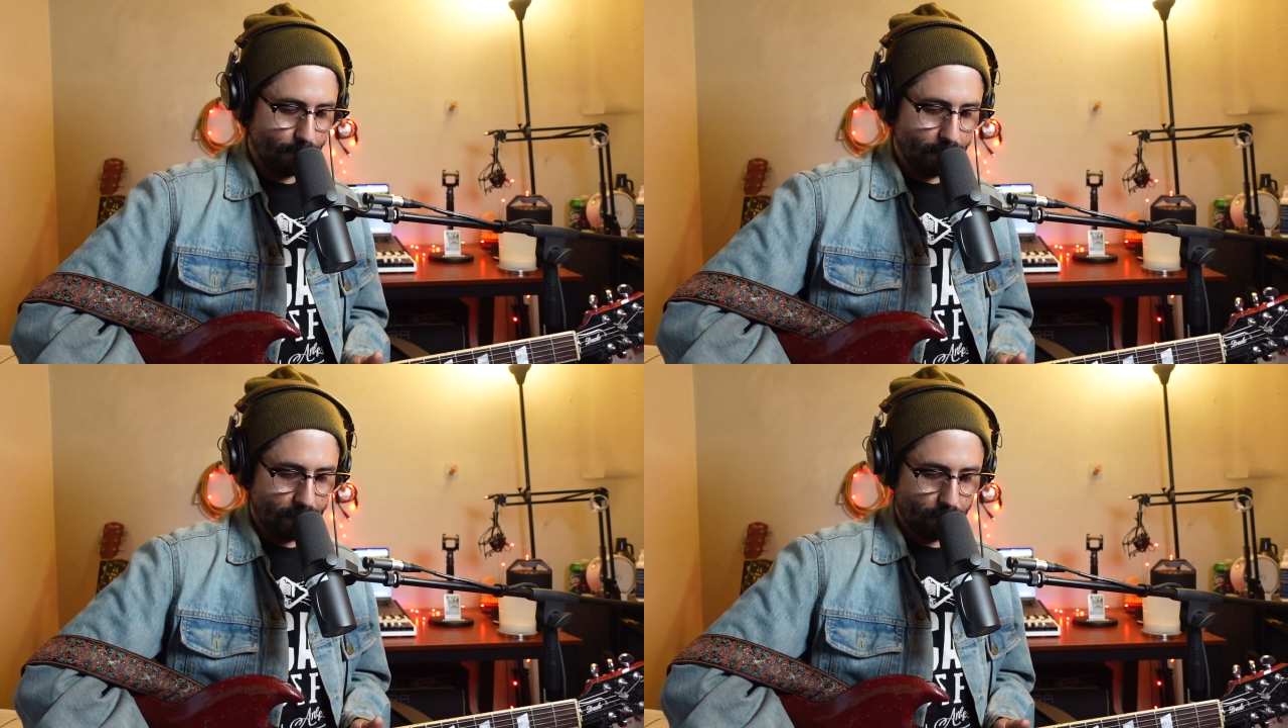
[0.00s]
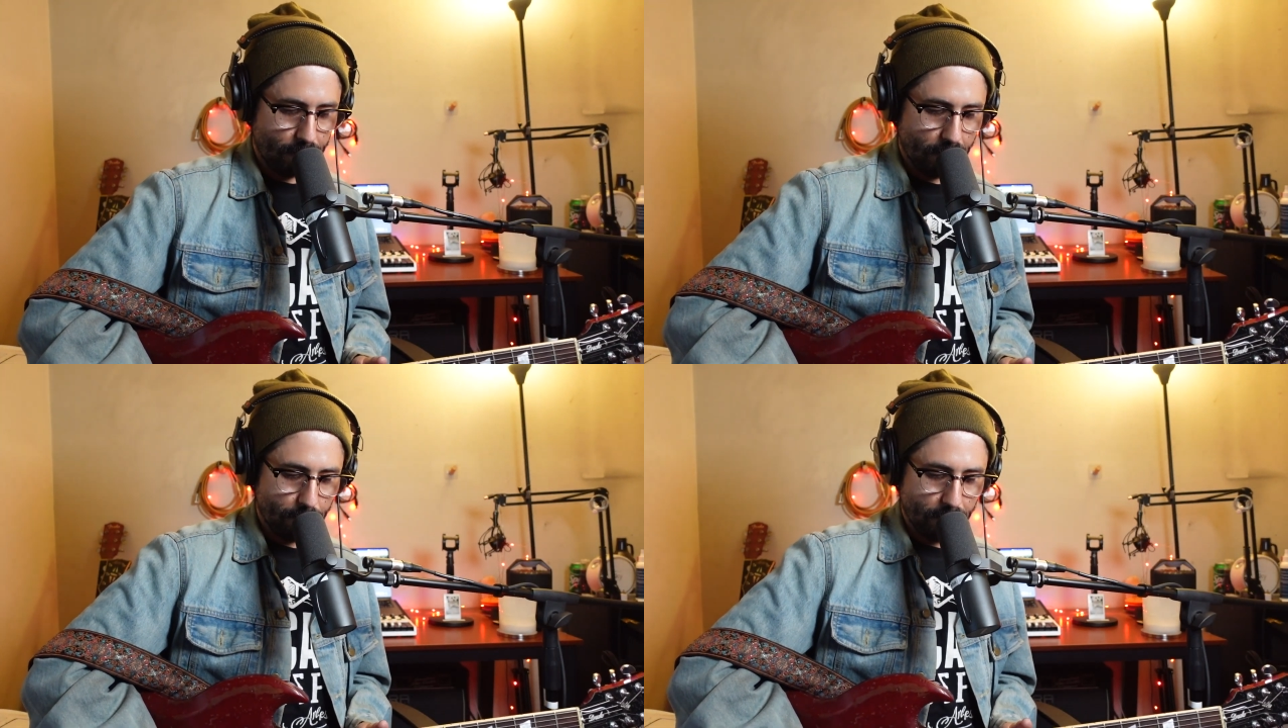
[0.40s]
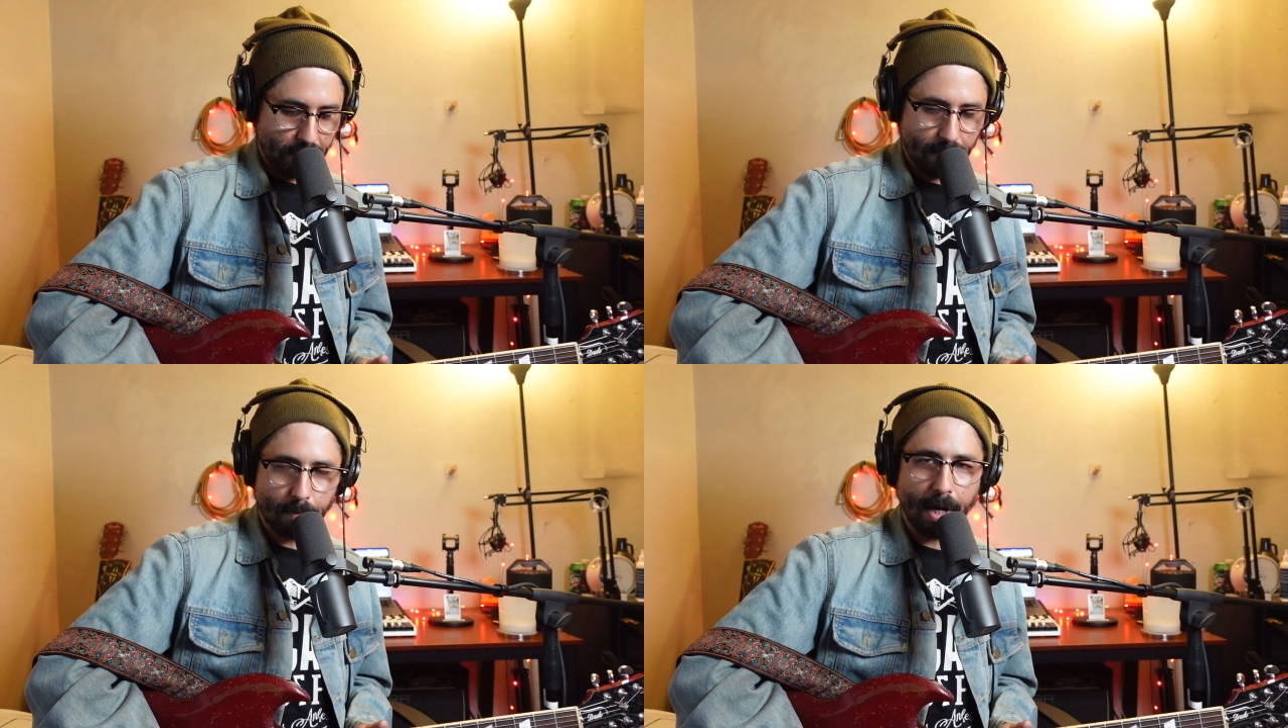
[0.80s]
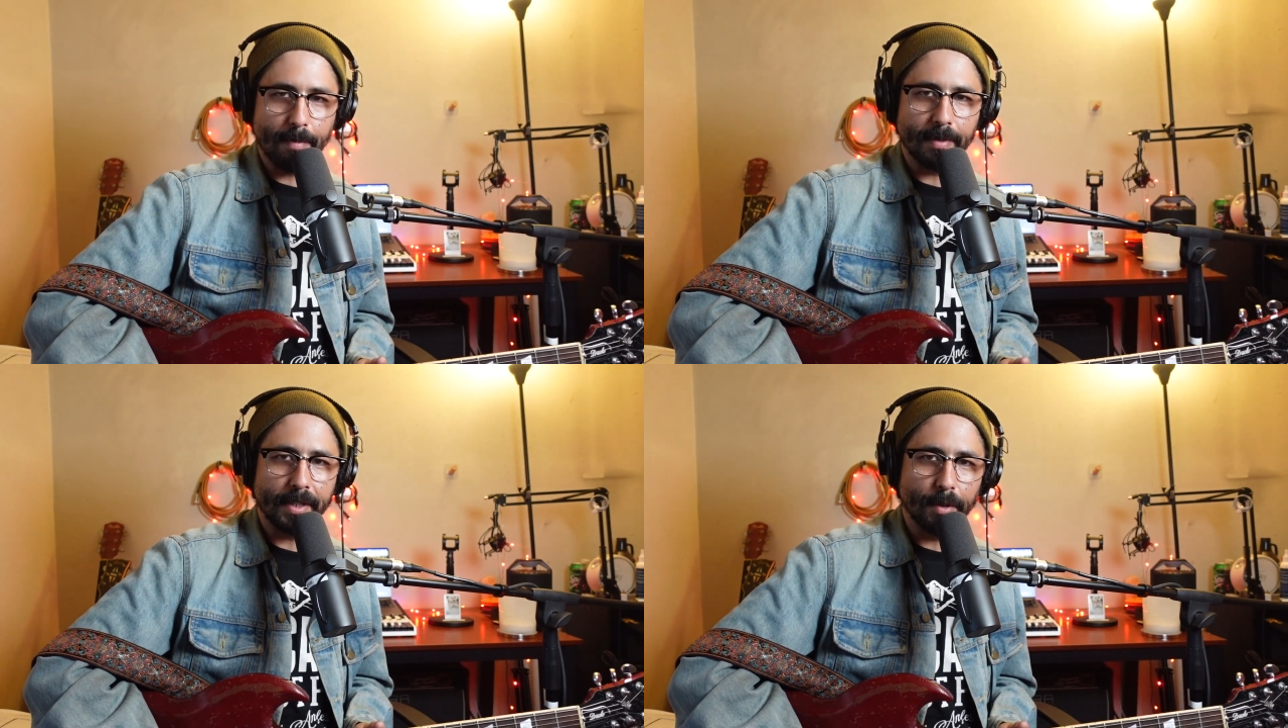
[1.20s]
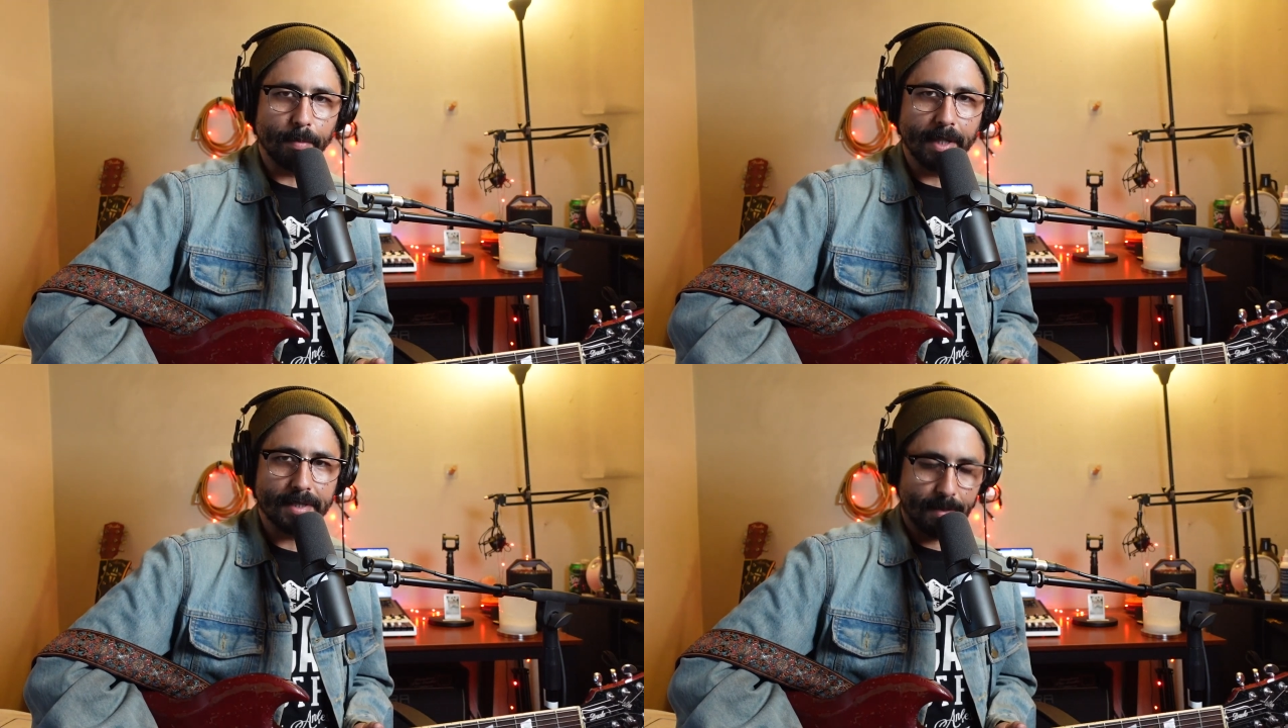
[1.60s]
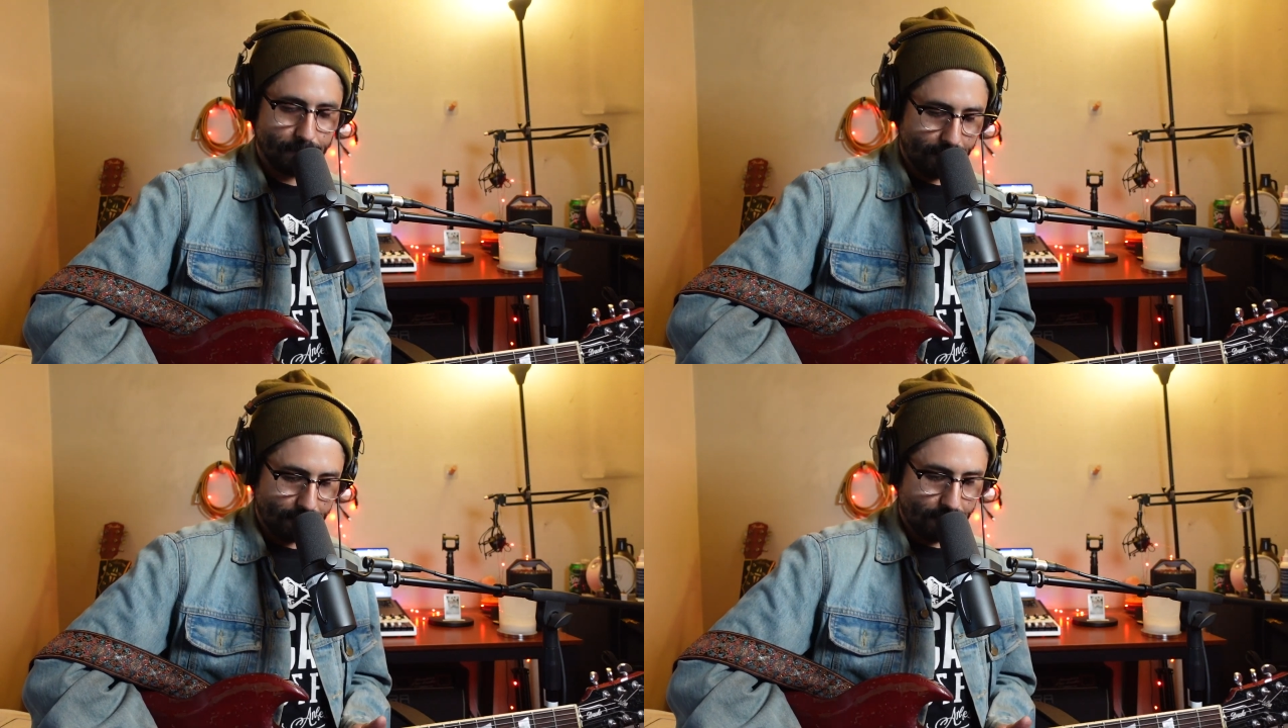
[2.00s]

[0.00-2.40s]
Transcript: but when you're muting them properly, you'll play something like